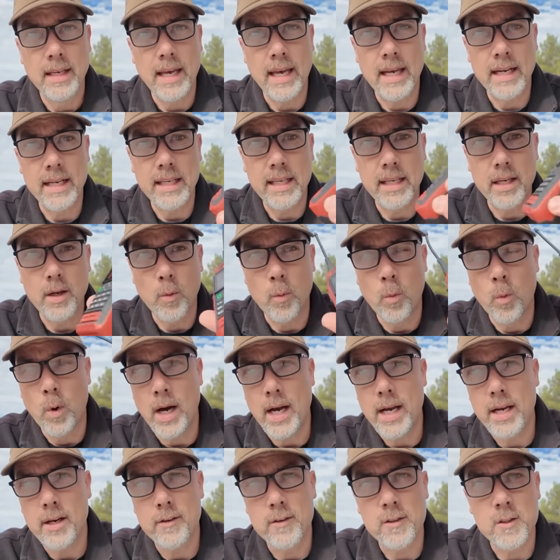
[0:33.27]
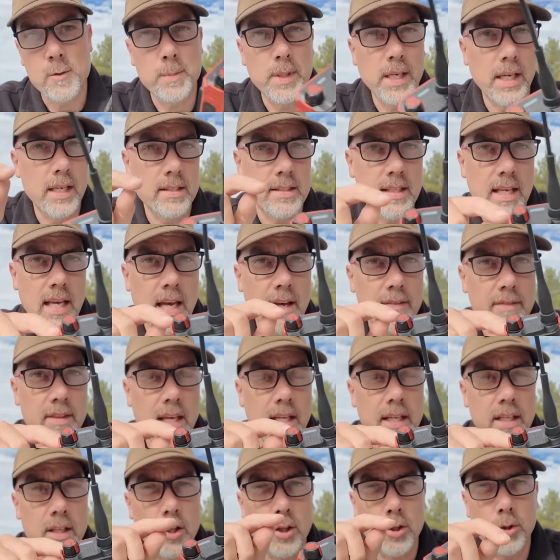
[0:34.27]
any wires because they have
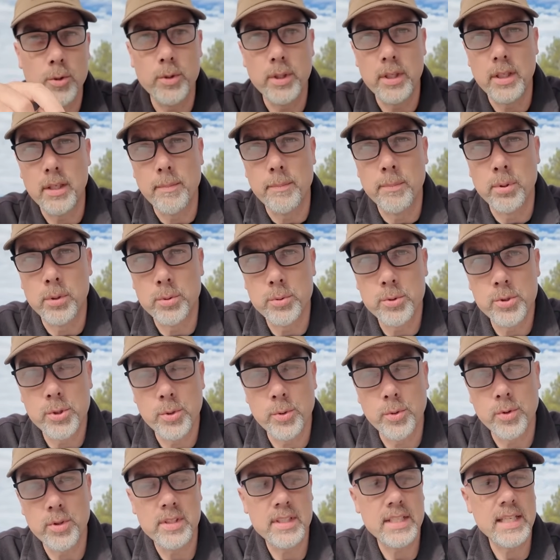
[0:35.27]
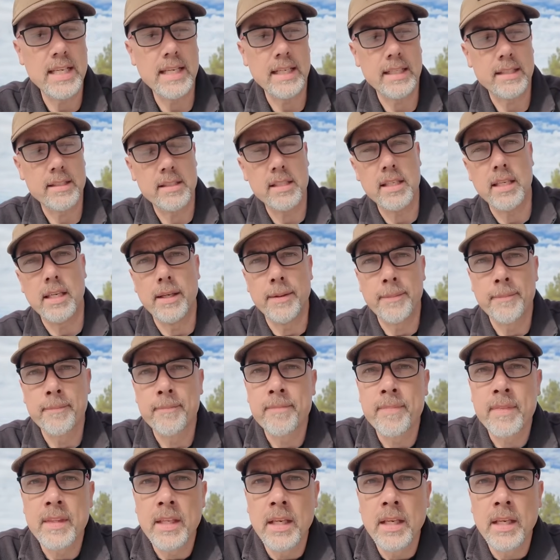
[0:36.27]
that included Bluetooth TNC.